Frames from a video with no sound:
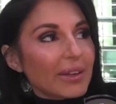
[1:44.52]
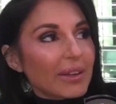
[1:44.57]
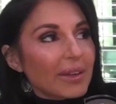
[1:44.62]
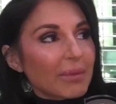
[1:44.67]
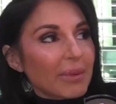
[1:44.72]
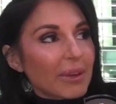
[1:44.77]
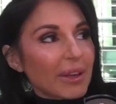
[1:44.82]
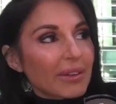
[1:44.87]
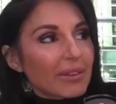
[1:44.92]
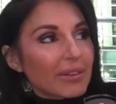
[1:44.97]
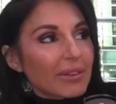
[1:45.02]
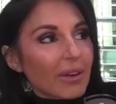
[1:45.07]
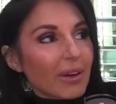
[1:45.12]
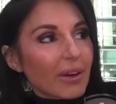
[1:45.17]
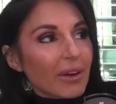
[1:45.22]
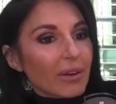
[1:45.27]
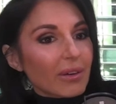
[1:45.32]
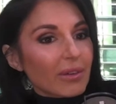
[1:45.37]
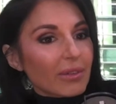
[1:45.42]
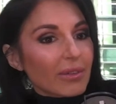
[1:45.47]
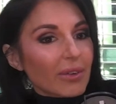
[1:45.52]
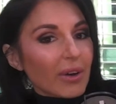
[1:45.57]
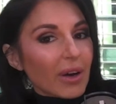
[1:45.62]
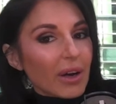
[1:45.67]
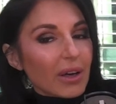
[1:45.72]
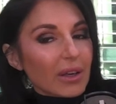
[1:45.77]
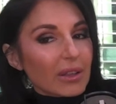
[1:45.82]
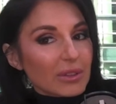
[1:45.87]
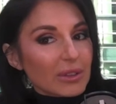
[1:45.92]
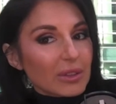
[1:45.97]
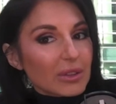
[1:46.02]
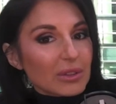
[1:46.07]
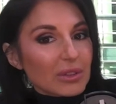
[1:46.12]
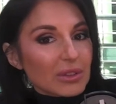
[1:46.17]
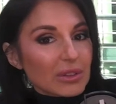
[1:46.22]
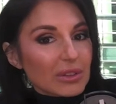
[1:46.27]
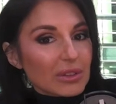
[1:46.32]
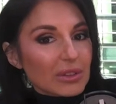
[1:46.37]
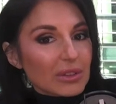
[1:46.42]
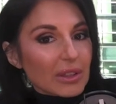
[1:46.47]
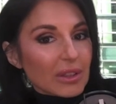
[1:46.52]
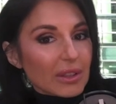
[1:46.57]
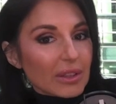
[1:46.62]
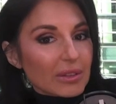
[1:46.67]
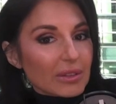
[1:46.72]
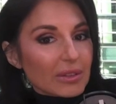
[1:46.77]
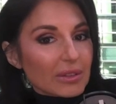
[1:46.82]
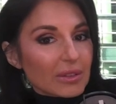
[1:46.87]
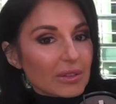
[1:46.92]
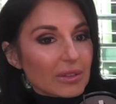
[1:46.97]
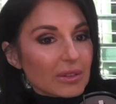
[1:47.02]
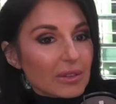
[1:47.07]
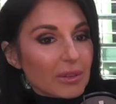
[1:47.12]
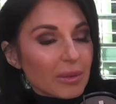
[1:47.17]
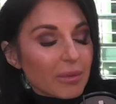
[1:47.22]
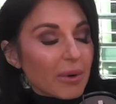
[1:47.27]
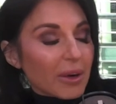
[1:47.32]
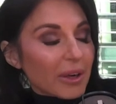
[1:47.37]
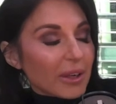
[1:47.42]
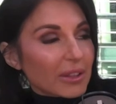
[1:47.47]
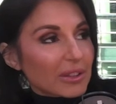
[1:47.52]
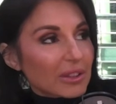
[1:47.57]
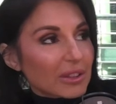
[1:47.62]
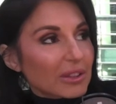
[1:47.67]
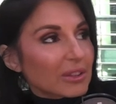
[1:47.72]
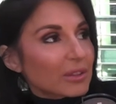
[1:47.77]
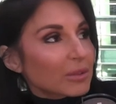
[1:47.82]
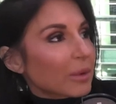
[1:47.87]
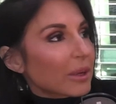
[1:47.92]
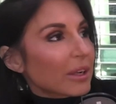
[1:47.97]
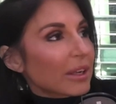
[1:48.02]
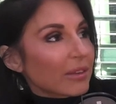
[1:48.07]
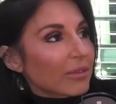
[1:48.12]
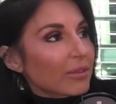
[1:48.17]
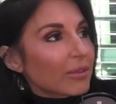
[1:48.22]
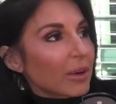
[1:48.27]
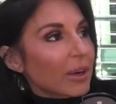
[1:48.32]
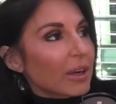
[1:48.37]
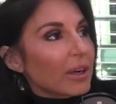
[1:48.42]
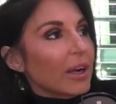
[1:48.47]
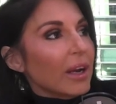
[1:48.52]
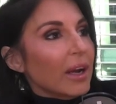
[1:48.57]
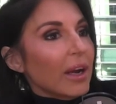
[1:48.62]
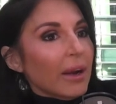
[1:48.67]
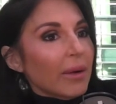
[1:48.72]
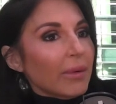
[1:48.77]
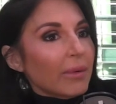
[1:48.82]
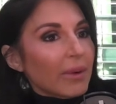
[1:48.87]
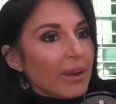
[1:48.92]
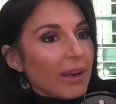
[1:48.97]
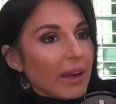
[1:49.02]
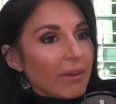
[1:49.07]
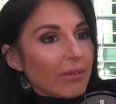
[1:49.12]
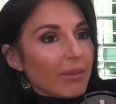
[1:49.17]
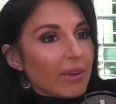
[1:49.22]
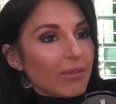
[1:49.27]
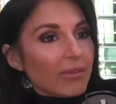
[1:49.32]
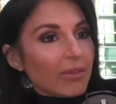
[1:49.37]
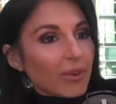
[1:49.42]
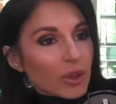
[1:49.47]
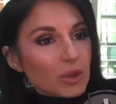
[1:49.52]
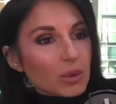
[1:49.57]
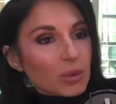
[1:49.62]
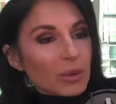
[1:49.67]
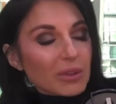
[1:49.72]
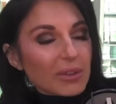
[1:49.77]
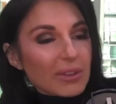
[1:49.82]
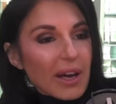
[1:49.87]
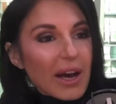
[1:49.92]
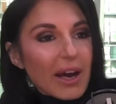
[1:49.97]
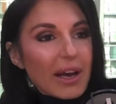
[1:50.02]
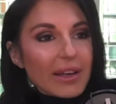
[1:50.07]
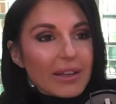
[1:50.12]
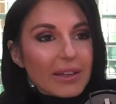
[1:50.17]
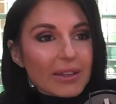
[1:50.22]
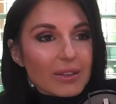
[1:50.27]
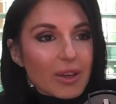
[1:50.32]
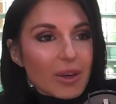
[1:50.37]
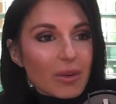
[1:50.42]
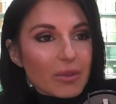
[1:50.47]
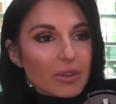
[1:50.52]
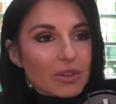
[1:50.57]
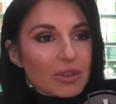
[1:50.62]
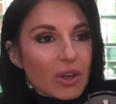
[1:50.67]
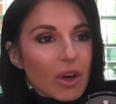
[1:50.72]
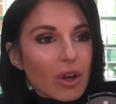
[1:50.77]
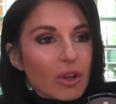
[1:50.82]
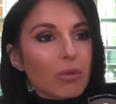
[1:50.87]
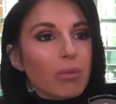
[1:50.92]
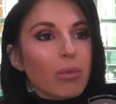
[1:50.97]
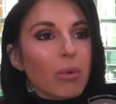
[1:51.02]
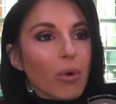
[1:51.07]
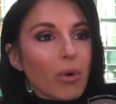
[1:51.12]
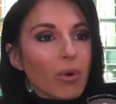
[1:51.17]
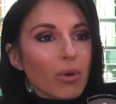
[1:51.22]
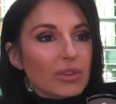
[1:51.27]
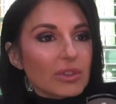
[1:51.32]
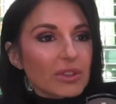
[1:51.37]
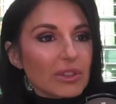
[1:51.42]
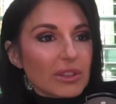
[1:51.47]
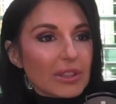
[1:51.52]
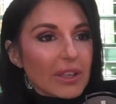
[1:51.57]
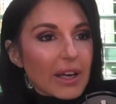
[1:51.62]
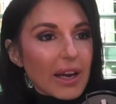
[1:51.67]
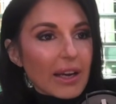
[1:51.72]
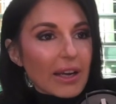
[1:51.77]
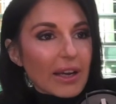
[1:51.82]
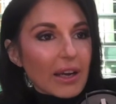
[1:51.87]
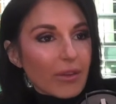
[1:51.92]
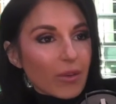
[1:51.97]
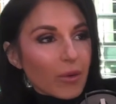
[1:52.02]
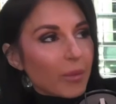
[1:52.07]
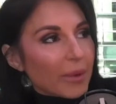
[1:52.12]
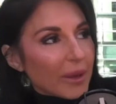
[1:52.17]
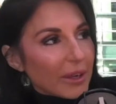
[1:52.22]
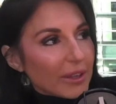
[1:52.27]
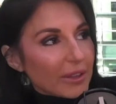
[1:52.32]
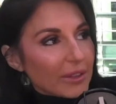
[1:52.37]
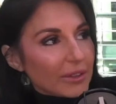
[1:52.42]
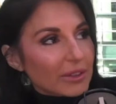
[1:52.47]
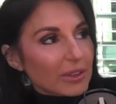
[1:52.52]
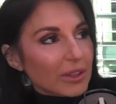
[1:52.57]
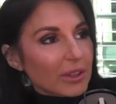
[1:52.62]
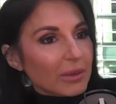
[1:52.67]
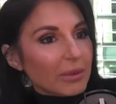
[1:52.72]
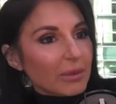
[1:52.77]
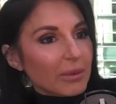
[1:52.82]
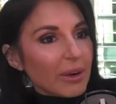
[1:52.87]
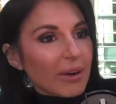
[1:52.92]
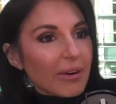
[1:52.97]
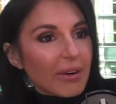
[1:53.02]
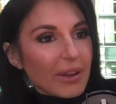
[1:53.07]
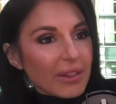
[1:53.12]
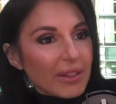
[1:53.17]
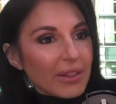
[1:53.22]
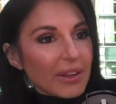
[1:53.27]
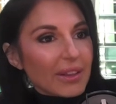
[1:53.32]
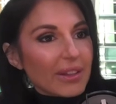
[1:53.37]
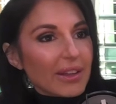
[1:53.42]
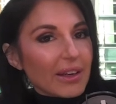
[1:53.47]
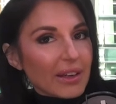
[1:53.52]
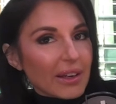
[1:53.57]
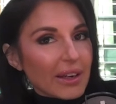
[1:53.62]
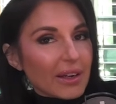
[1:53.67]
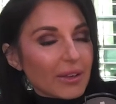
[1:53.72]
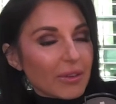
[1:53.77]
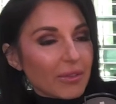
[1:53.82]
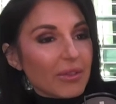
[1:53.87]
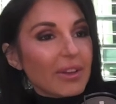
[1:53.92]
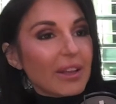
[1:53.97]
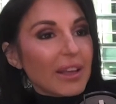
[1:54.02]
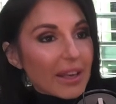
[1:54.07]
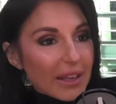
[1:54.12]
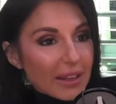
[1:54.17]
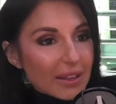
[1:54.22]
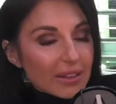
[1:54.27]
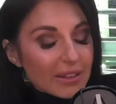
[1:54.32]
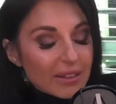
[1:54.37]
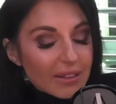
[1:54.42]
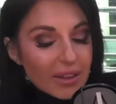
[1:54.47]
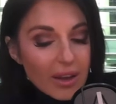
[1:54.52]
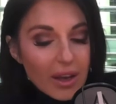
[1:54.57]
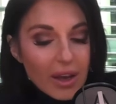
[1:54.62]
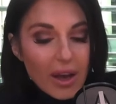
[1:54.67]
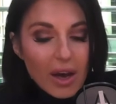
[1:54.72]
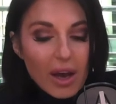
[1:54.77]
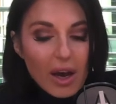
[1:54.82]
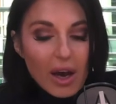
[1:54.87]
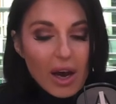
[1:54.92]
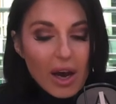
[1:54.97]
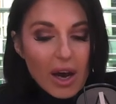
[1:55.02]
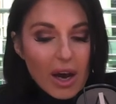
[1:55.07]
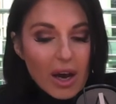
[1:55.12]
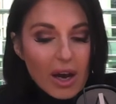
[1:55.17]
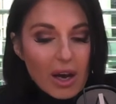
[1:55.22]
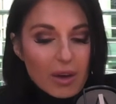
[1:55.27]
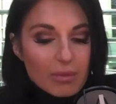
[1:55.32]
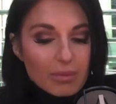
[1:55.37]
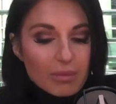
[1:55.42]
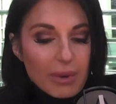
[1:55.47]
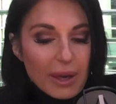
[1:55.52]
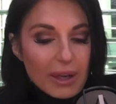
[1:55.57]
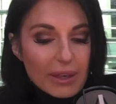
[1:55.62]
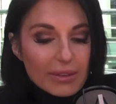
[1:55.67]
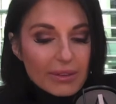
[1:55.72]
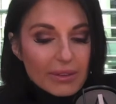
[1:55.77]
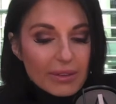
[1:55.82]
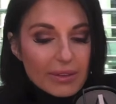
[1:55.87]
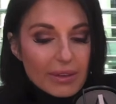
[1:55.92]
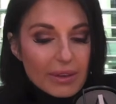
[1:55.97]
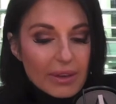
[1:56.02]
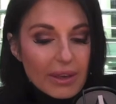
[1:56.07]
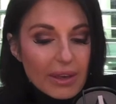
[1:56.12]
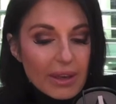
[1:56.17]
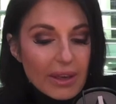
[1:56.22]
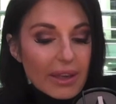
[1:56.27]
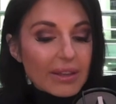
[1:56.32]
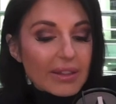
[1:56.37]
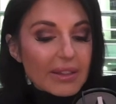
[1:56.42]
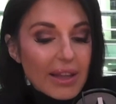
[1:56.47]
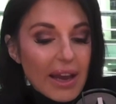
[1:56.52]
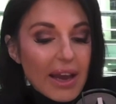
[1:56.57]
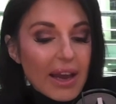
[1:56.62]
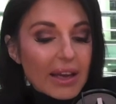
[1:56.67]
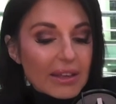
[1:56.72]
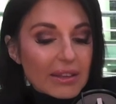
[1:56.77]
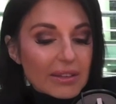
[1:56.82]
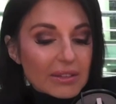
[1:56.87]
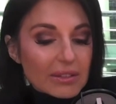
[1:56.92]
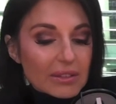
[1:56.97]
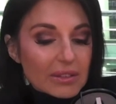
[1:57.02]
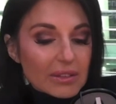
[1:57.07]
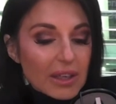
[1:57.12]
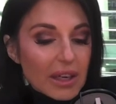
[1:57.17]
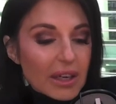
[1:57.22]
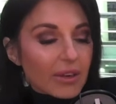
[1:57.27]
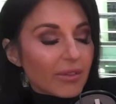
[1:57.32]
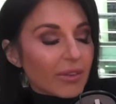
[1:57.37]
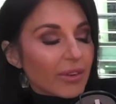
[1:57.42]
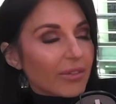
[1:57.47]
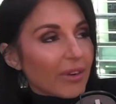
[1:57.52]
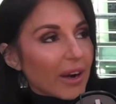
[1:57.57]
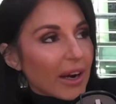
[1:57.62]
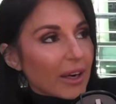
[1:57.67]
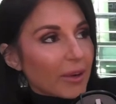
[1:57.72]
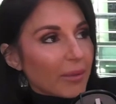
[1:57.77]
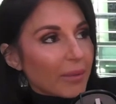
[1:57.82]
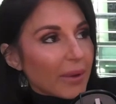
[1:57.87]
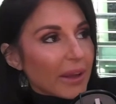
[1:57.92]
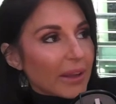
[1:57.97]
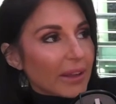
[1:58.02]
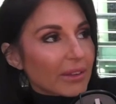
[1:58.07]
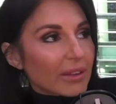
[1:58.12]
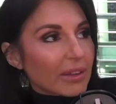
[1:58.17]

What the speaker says: piece of news that the markets is waiting for. We have a virtual tie in almost all the polls, and I have opinions on where I think that kind of leans. But in that kind of environment,